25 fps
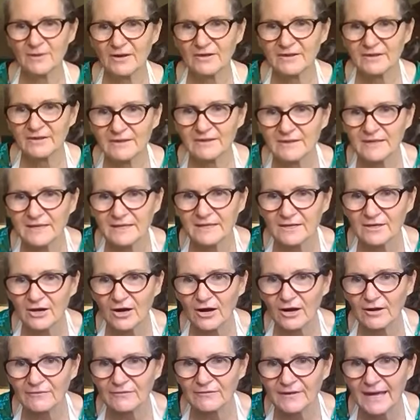I think
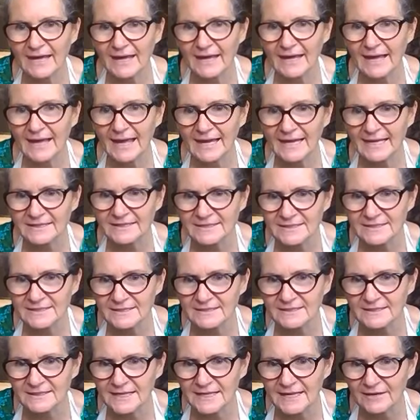I've
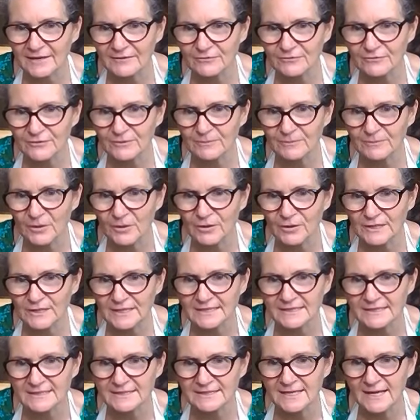answered
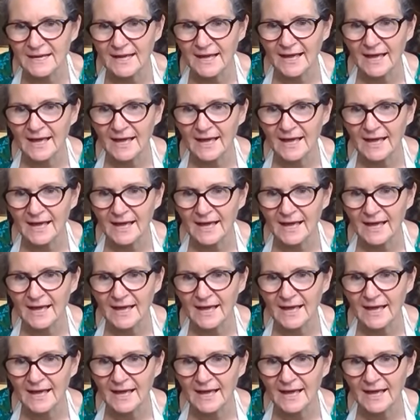everybody's